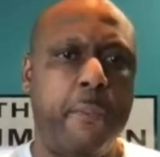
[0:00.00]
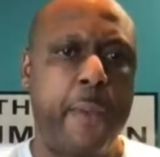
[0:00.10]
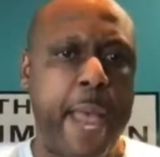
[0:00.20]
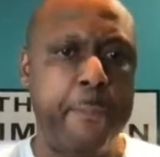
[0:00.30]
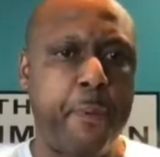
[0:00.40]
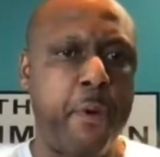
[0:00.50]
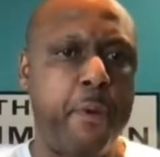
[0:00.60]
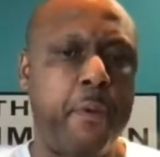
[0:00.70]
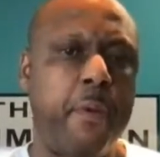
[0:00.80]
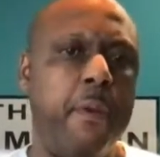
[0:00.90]

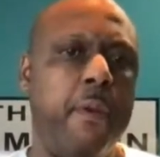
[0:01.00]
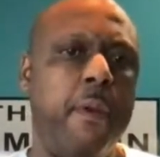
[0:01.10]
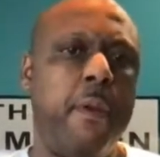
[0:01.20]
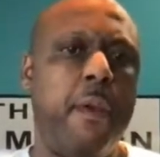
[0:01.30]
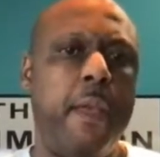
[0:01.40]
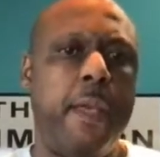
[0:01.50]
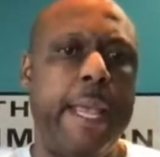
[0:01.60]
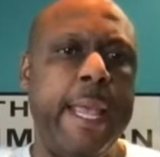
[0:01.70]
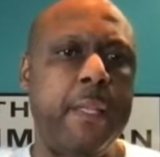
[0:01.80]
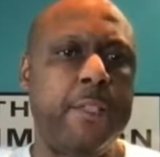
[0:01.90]
paper,
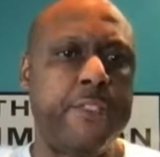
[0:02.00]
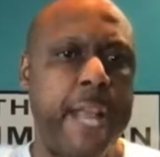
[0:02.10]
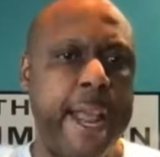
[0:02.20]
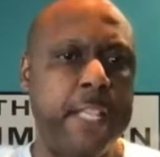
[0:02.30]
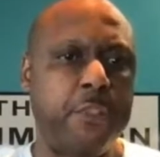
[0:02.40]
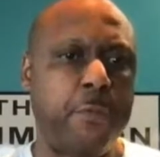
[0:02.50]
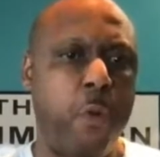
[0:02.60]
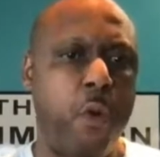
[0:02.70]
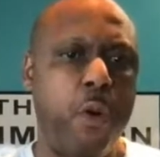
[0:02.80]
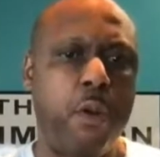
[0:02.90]
it stands
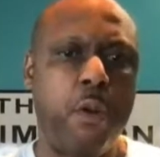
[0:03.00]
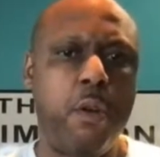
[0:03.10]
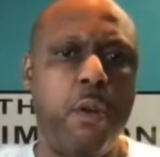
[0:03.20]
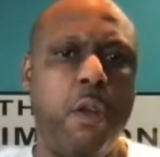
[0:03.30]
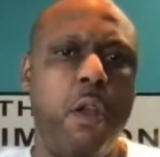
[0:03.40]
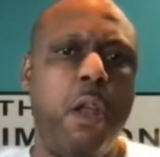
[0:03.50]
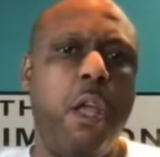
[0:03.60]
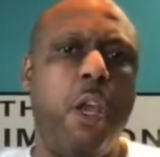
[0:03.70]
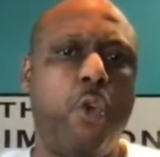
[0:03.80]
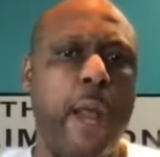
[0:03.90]
for
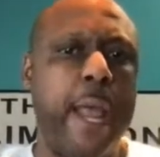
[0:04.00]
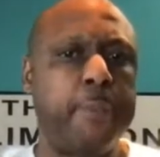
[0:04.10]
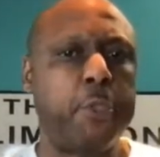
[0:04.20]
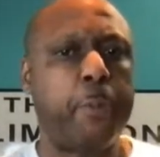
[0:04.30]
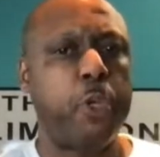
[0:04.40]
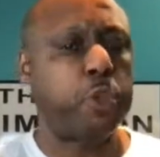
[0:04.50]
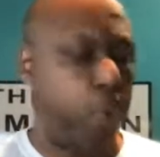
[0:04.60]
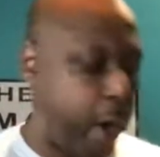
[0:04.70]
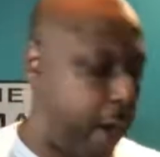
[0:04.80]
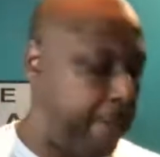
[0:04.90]
grams per
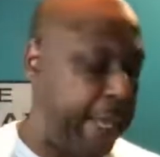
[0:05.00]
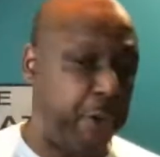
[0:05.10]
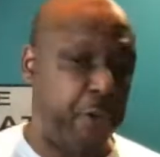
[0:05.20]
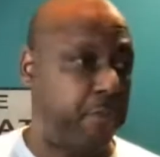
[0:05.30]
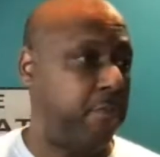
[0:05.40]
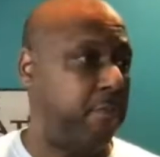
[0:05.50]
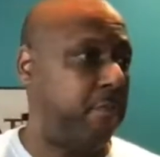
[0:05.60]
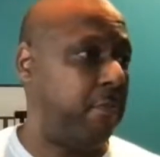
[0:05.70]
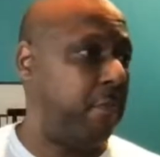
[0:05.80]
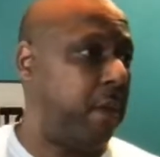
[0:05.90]
square meter.
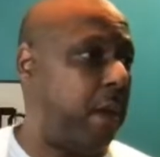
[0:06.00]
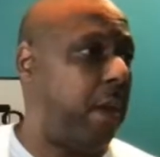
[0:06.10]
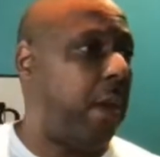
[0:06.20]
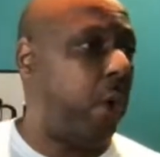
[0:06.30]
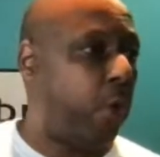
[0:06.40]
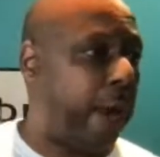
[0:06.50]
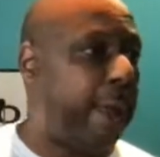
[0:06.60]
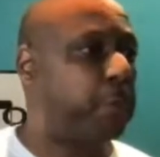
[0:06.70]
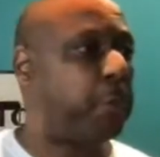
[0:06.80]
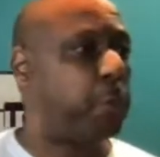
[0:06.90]

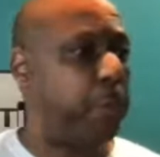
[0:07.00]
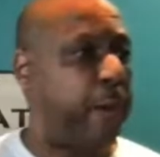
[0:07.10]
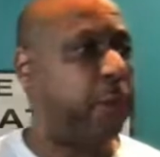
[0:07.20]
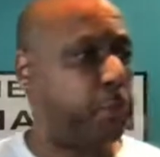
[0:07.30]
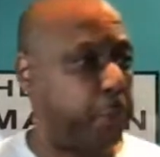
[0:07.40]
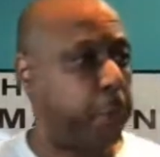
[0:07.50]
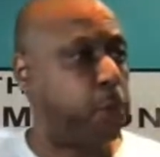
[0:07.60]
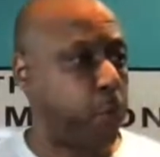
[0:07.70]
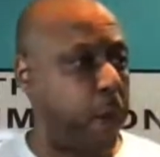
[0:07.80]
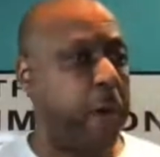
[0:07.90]
Grams per, per
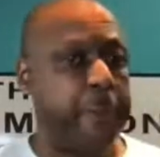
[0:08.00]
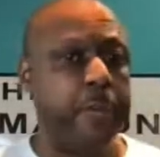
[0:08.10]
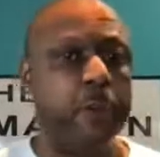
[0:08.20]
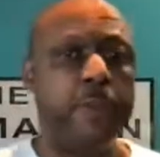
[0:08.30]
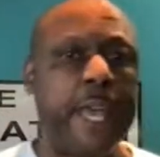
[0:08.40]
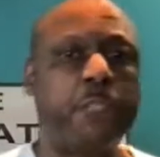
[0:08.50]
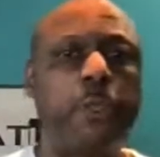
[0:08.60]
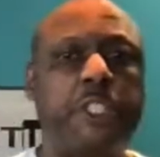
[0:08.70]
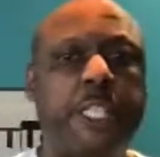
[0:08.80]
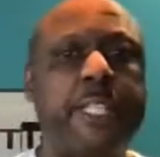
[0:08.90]
square meter. That's
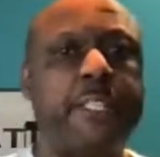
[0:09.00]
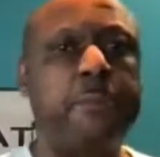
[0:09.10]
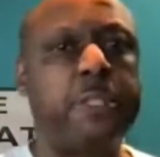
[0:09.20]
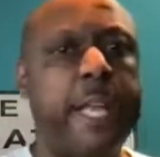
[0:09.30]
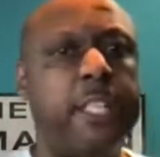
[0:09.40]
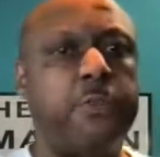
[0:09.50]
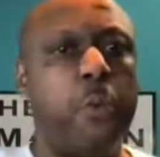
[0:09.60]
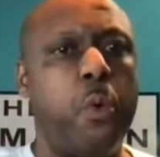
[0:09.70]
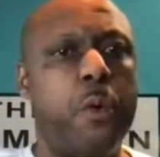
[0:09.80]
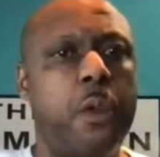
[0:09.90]
what GSM stands
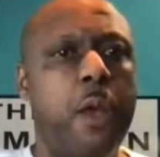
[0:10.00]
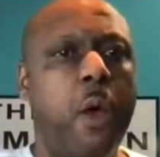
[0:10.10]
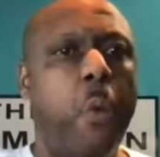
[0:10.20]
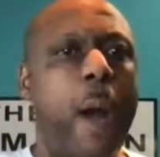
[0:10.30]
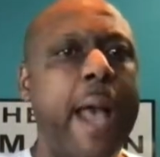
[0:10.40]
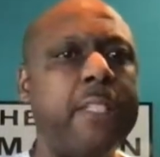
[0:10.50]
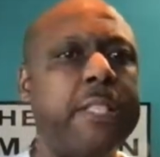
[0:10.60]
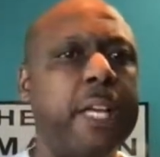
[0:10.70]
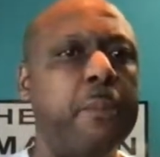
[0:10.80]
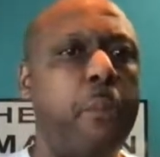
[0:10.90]
for. Why is
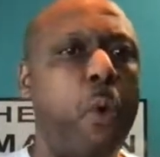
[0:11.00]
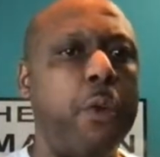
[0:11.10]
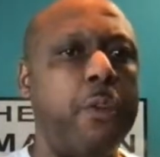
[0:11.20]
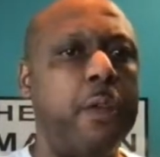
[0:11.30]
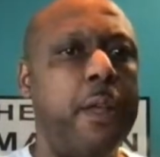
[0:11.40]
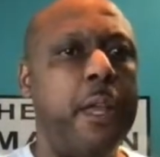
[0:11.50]
that important?